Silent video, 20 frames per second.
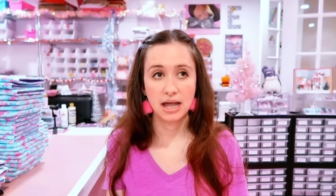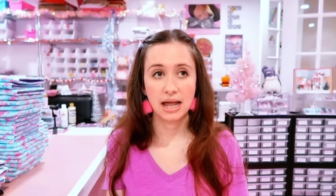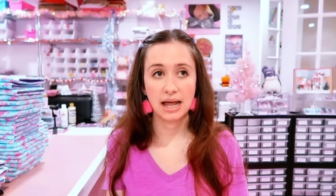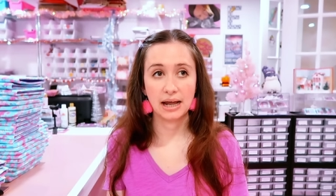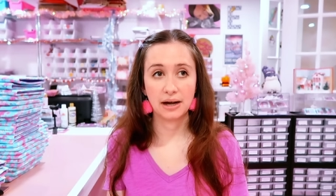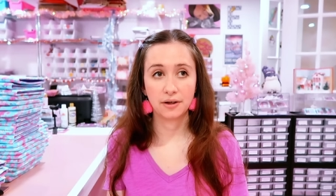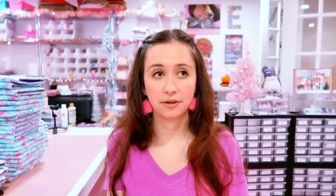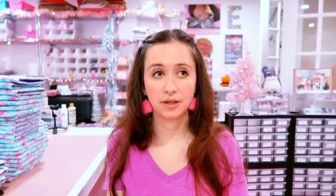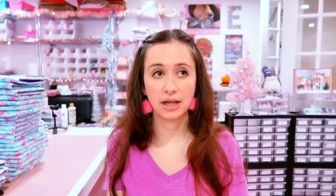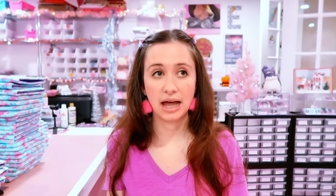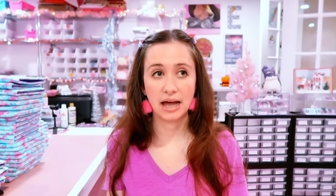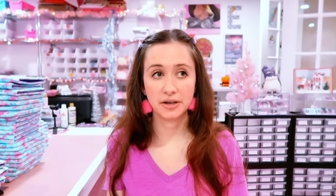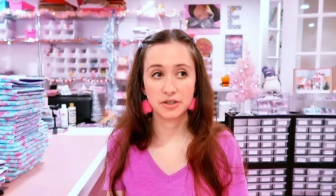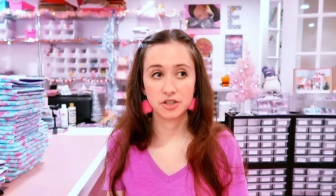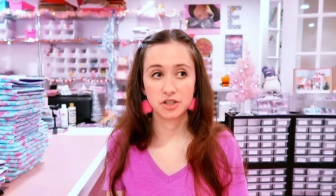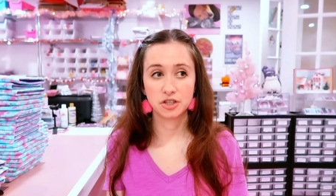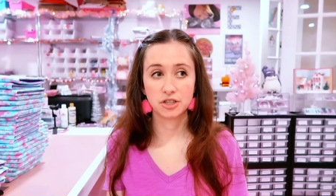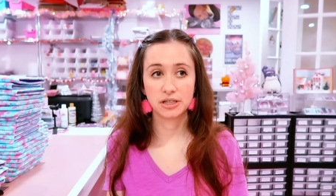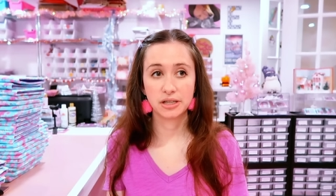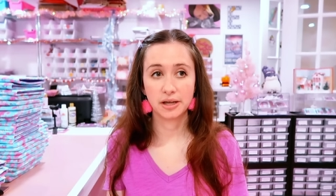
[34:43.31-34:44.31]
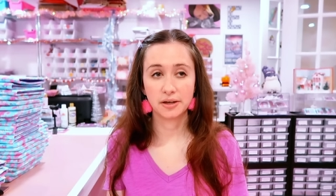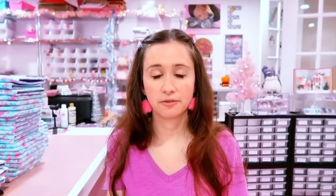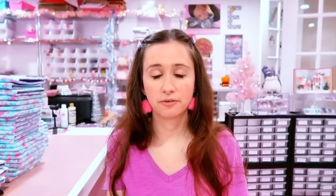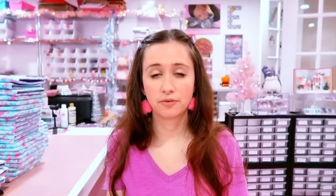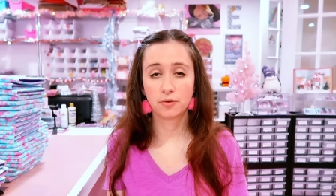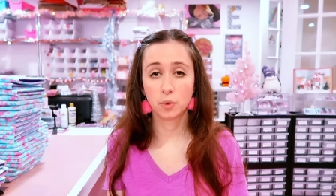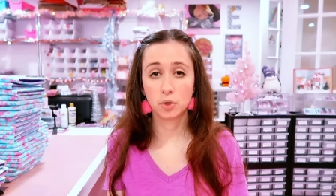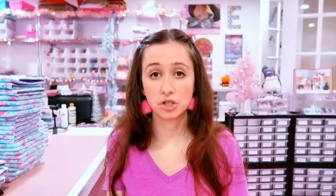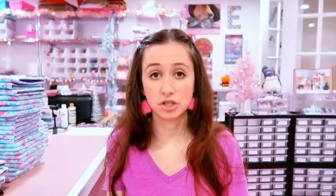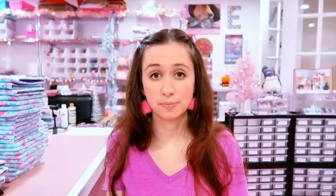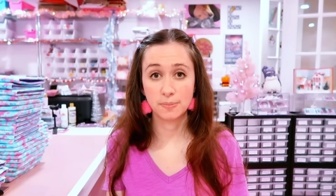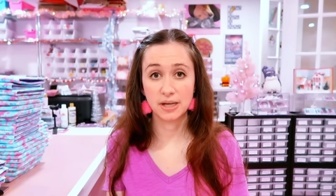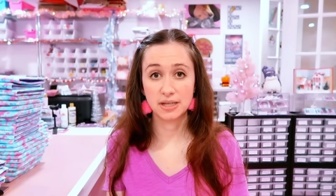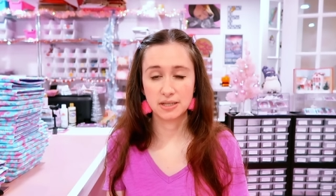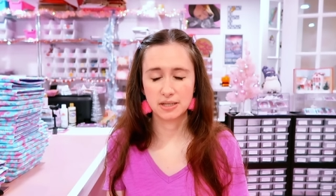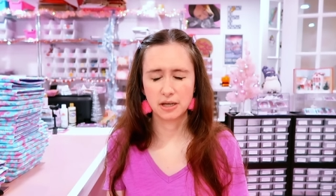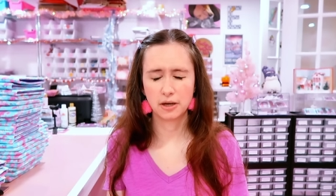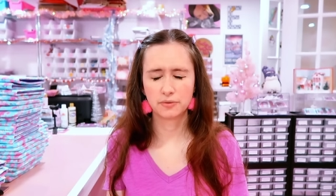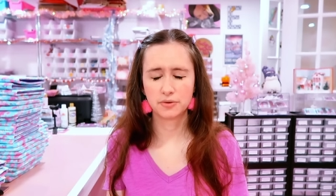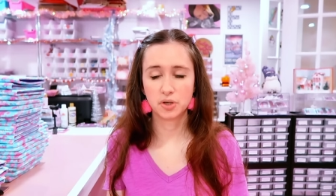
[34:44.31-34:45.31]
and I'll actually like force
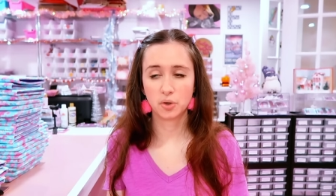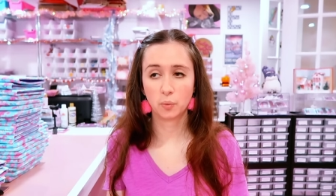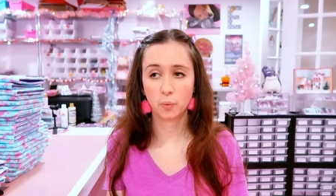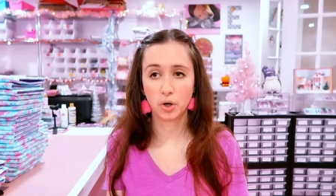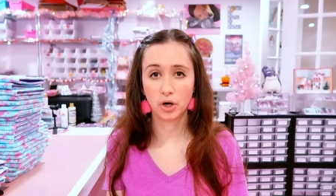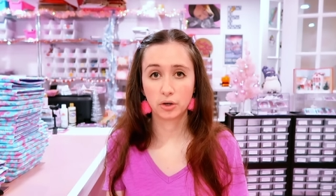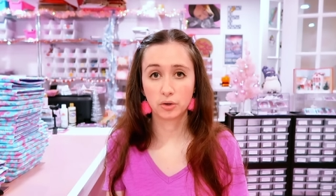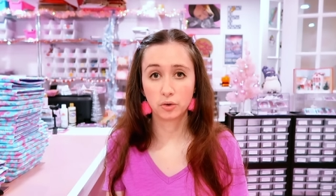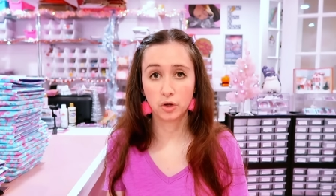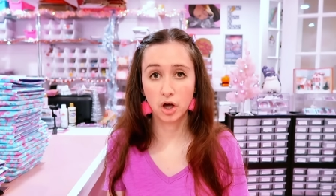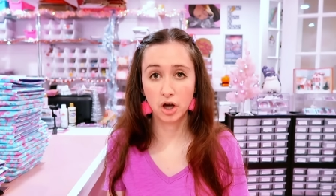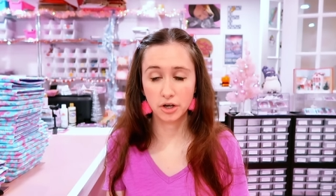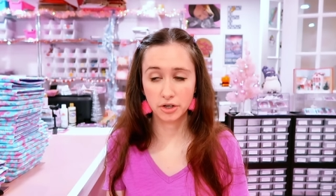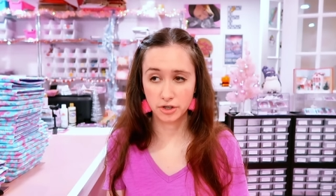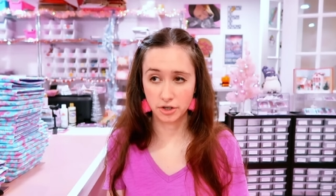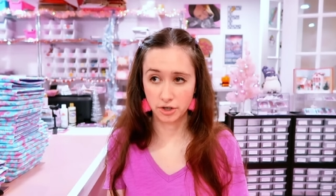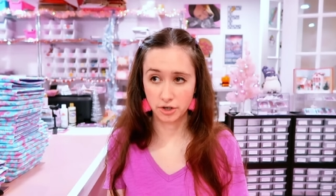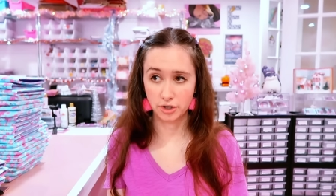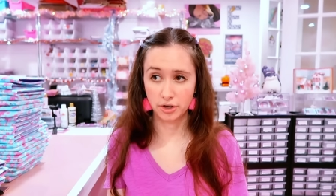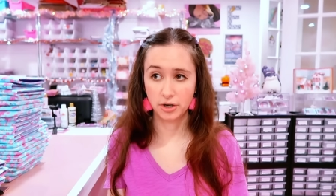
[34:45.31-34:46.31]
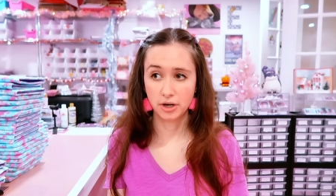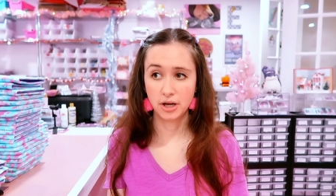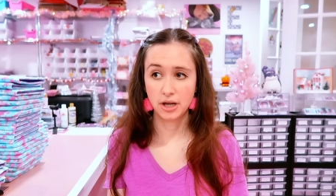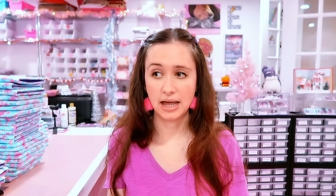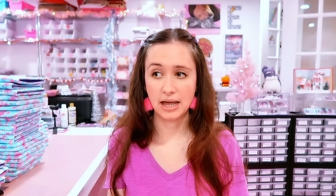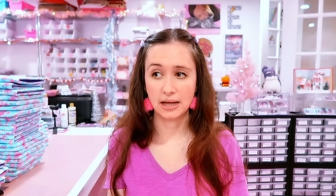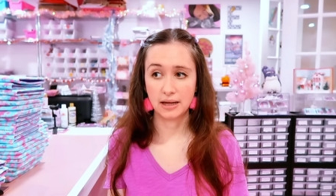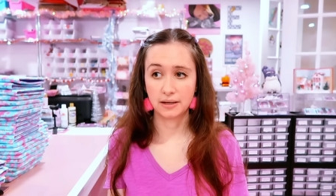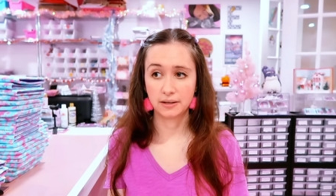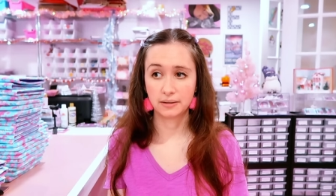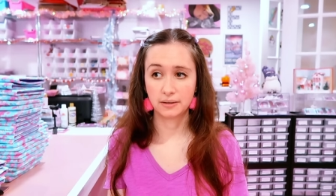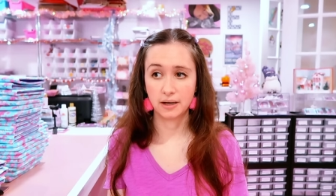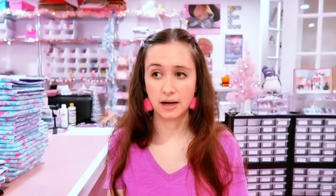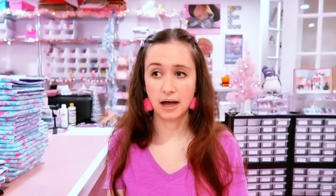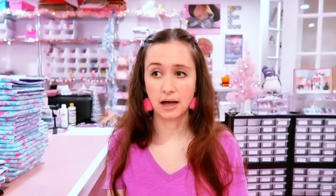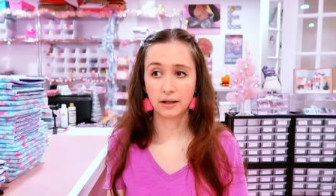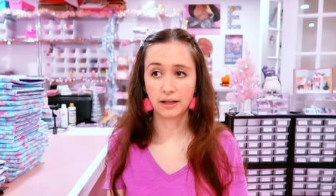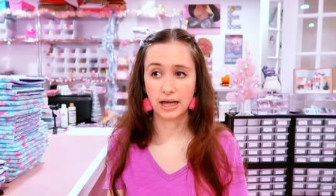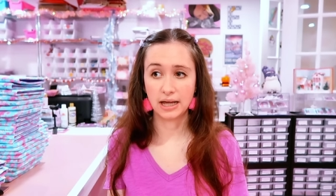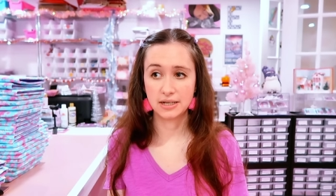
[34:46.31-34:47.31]
myself to work longer and
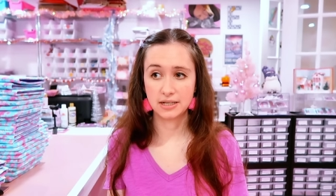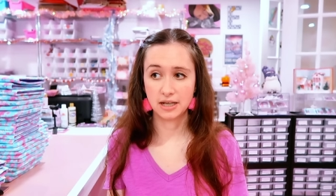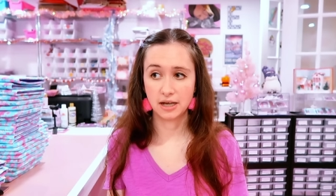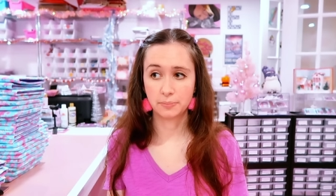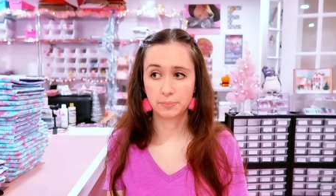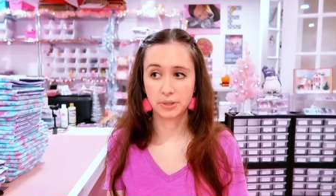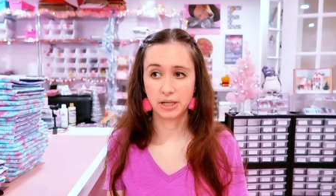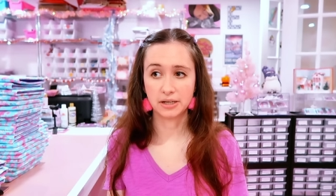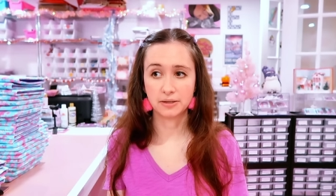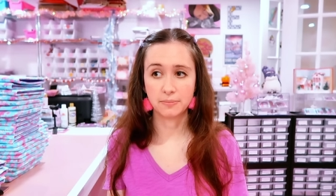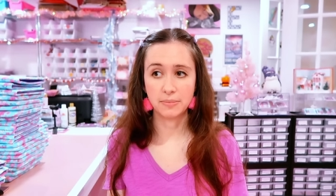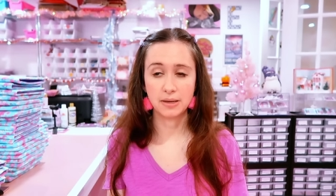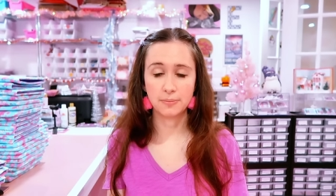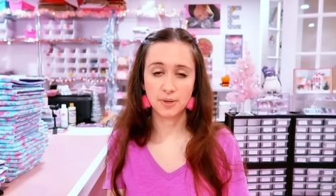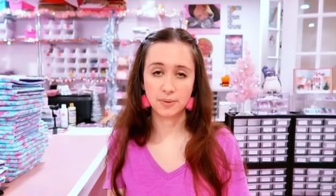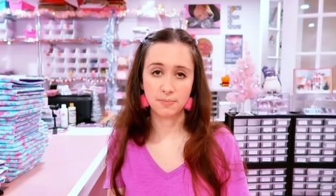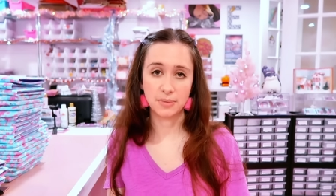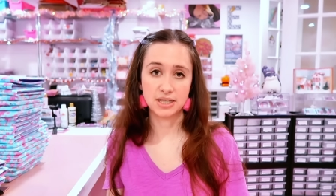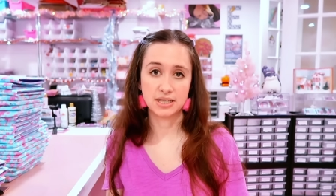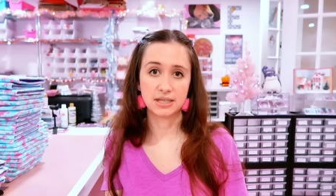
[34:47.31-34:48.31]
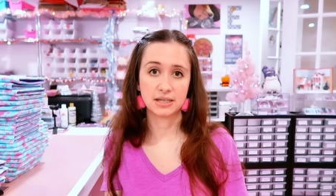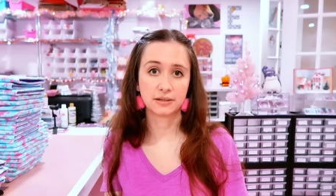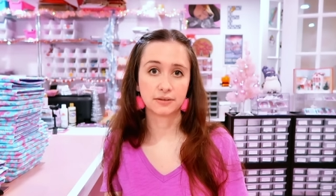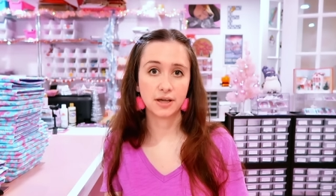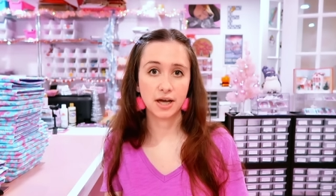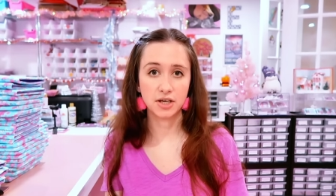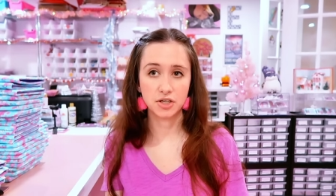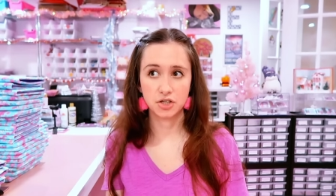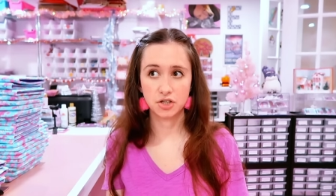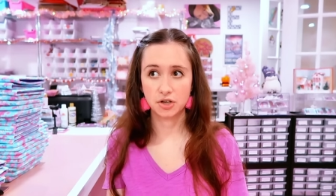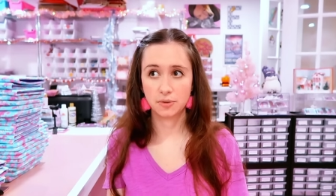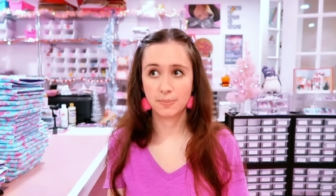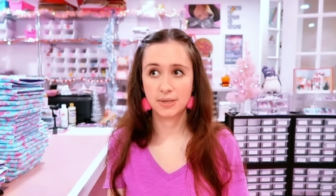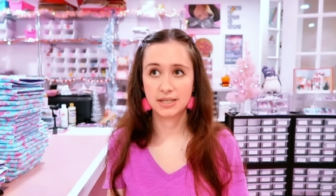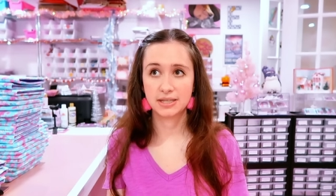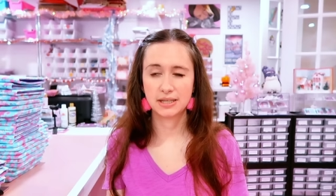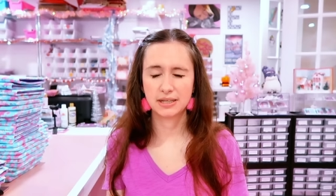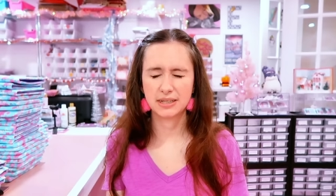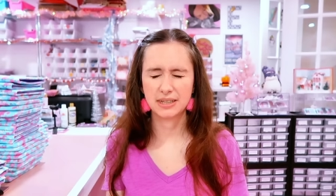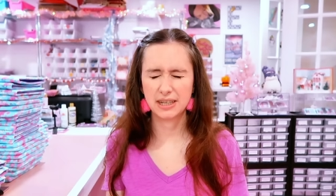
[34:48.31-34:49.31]
I'll end up like maybe missing lunch or
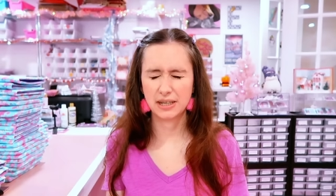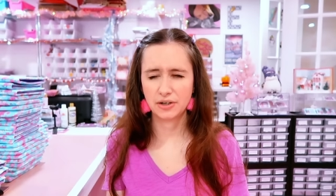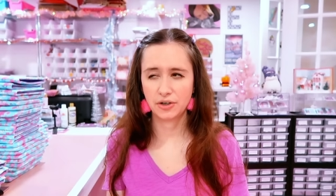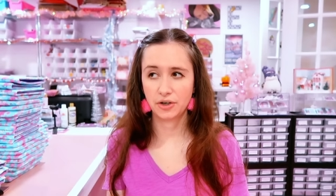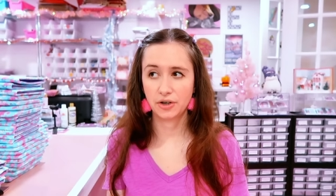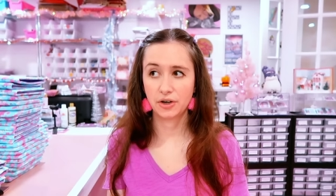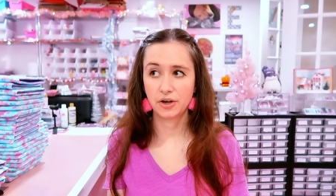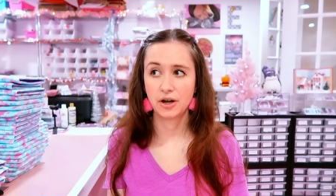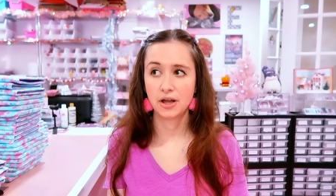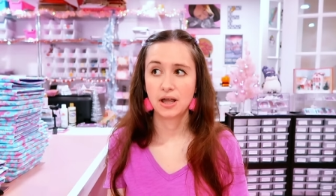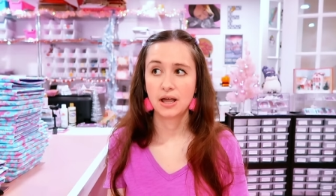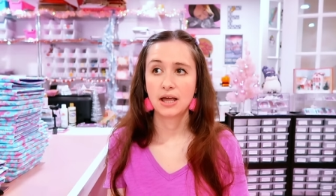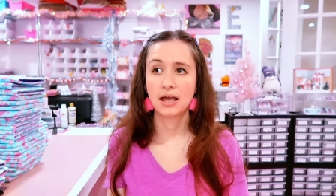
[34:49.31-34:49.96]
missing dinner